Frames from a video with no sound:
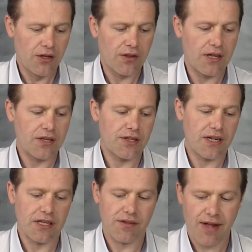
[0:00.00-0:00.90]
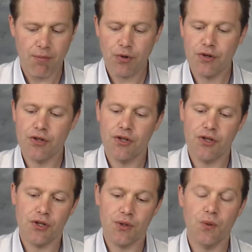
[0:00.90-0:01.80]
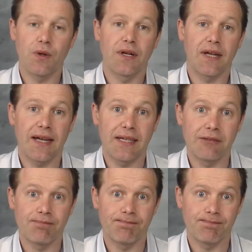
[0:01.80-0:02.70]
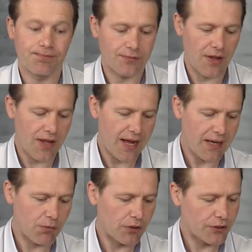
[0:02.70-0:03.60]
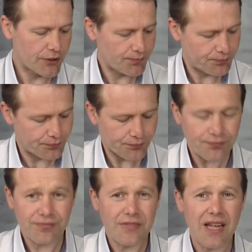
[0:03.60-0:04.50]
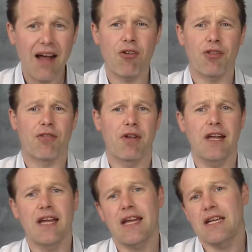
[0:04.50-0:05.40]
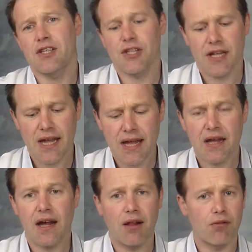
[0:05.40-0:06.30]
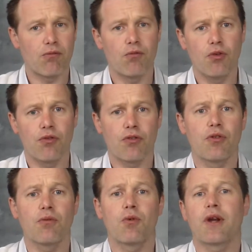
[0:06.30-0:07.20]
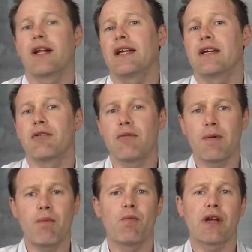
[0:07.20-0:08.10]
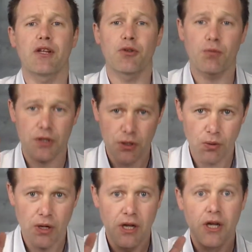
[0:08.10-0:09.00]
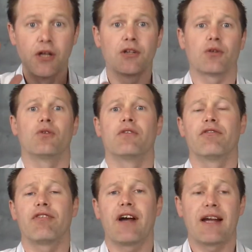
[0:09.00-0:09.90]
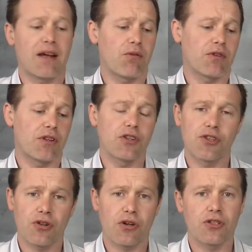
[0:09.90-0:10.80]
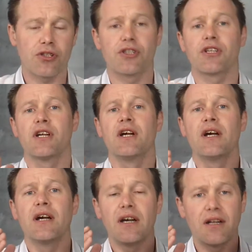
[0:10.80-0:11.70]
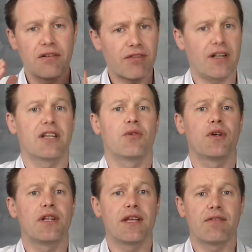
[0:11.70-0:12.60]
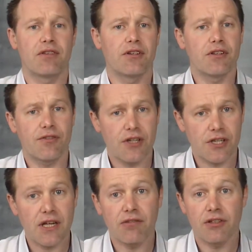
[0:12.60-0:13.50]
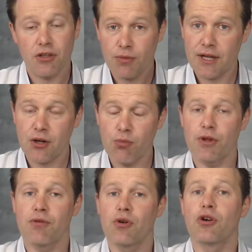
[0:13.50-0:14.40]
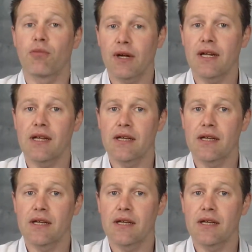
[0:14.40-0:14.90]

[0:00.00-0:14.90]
things have happened to the animals. I've got 3 cases here. I'll run through them quickly. Remember, it's up to you to go and find out the sources and evaluate the evidence for yourself and to make up your own mind.